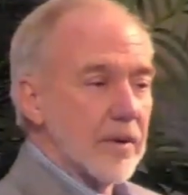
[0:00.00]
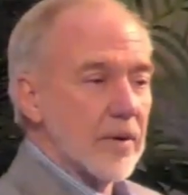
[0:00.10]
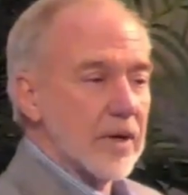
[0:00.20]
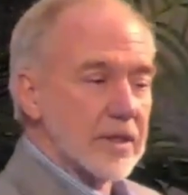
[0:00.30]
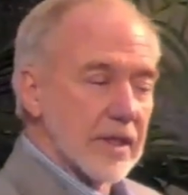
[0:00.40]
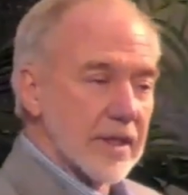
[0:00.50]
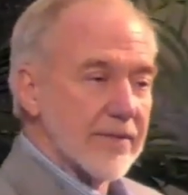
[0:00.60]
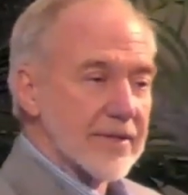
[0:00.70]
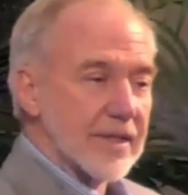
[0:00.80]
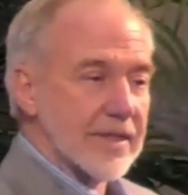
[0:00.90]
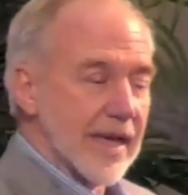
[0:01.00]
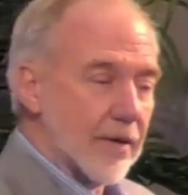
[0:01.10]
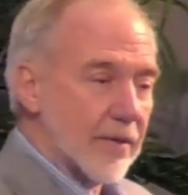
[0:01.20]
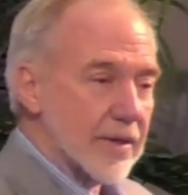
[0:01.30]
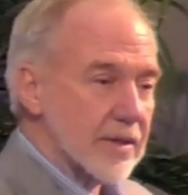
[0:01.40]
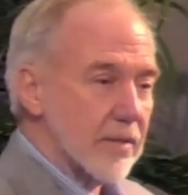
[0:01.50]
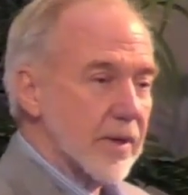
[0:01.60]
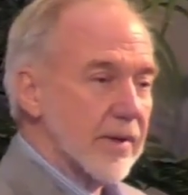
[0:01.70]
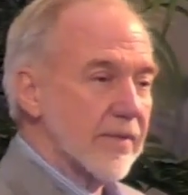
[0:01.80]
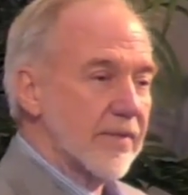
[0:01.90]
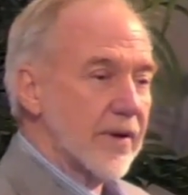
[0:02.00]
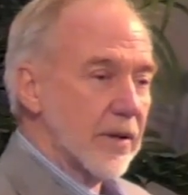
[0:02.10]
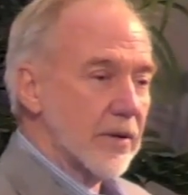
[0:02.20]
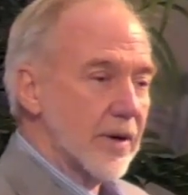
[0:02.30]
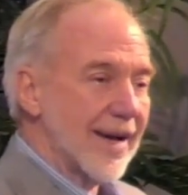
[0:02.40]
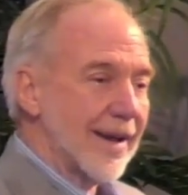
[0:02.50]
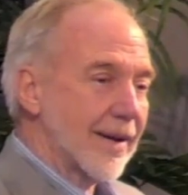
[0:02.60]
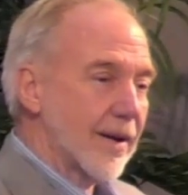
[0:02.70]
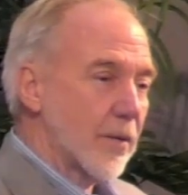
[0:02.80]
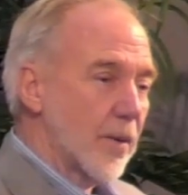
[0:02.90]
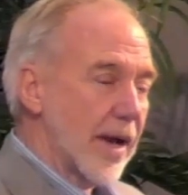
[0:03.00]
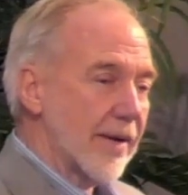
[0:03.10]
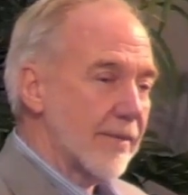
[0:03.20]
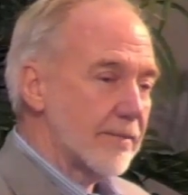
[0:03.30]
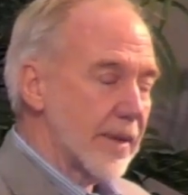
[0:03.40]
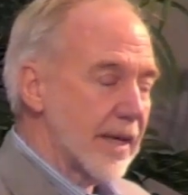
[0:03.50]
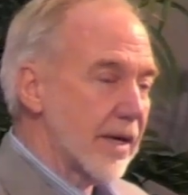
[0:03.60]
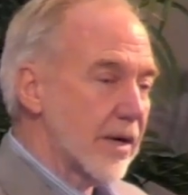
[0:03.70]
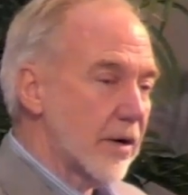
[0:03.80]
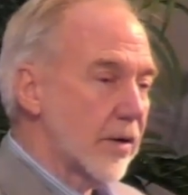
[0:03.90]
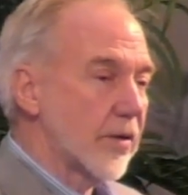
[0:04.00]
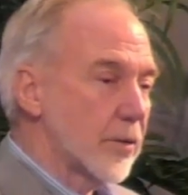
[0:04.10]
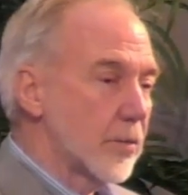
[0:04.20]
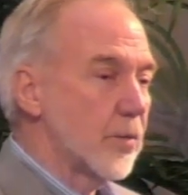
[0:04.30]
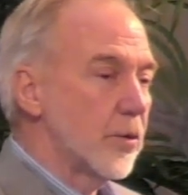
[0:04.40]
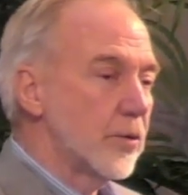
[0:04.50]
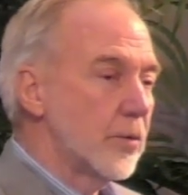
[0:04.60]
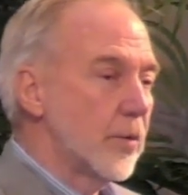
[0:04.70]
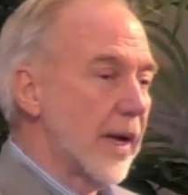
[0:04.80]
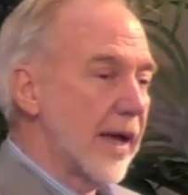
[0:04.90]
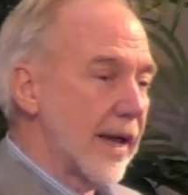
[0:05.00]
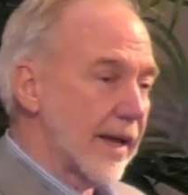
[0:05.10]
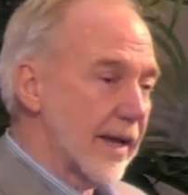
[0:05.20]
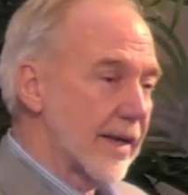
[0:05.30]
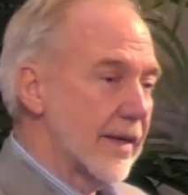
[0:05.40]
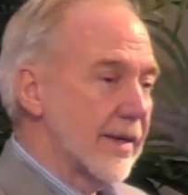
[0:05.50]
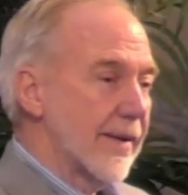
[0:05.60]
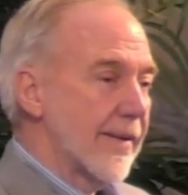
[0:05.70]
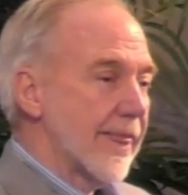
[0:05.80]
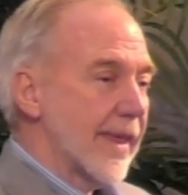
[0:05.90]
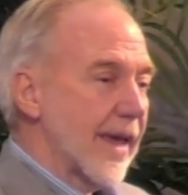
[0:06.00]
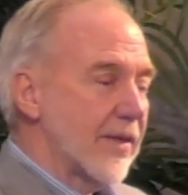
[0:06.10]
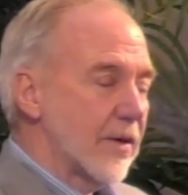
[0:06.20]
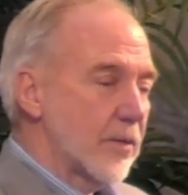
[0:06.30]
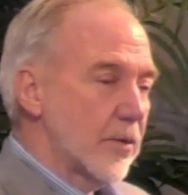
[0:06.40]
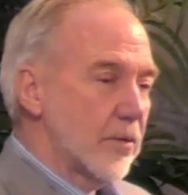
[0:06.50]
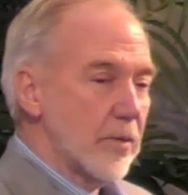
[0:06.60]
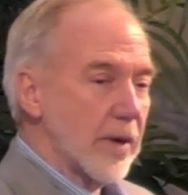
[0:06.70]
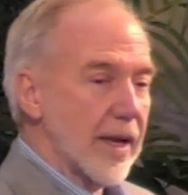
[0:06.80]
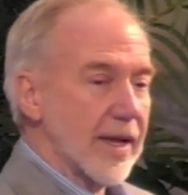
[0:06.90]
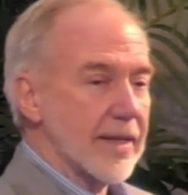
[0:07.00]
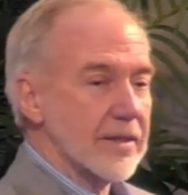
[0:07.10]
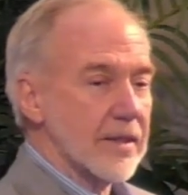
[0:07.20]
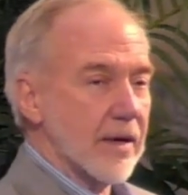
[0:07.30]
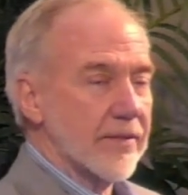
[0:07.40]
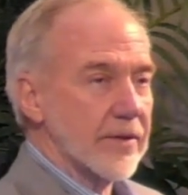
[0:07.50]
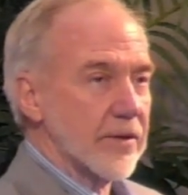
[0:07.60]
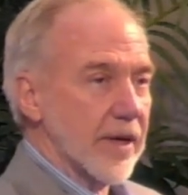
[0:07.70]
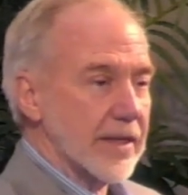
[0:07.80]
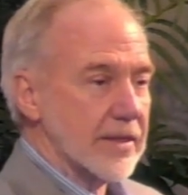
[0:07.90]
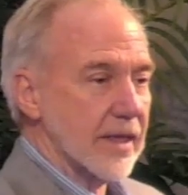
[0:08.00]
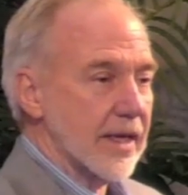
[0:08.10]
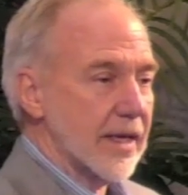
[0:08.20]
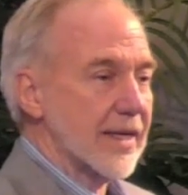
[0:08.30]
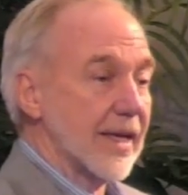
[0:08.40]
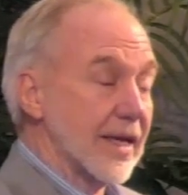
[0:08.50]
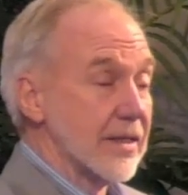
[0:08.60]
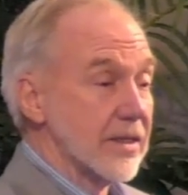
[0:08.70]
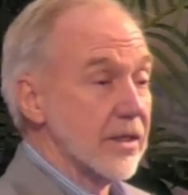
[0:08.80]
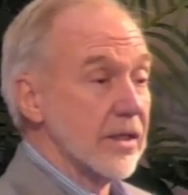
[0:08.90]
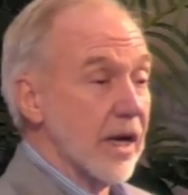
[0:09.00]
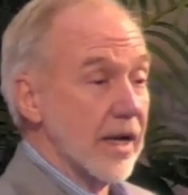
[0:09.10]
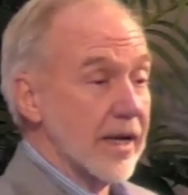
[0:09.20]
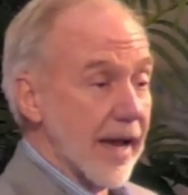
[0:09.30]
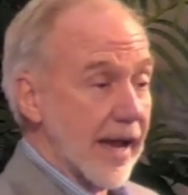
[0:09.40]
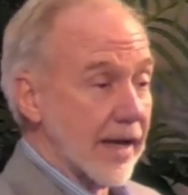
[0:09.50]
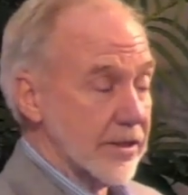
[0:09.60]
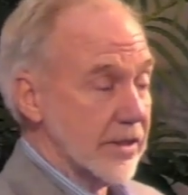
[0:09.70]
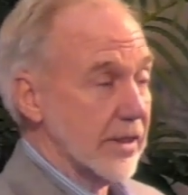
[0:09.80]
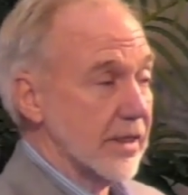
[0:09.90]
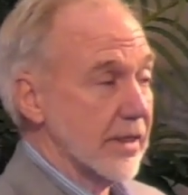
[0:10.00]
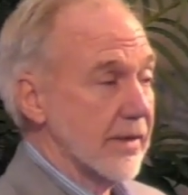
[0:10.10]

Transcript: we want to live as a Taoist, we follow a way of being called the Wu Wei. And the Wu Wei is often translated as non-action.